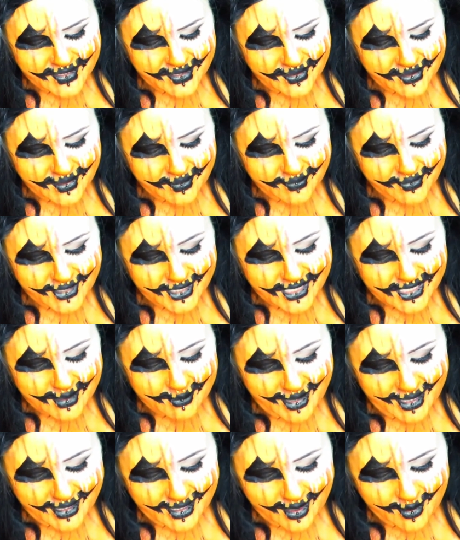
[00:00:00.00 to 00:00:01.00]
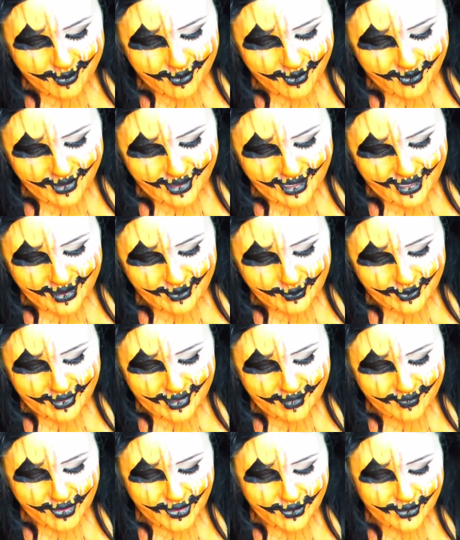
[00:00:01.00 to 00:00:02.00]
so you can fix your makeup or hair
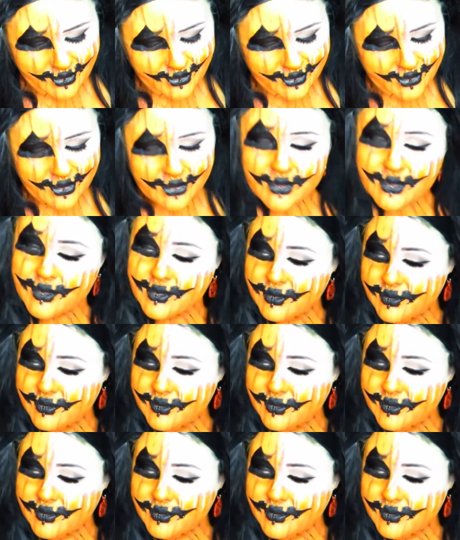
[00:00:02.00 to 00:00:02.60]
wherever you go.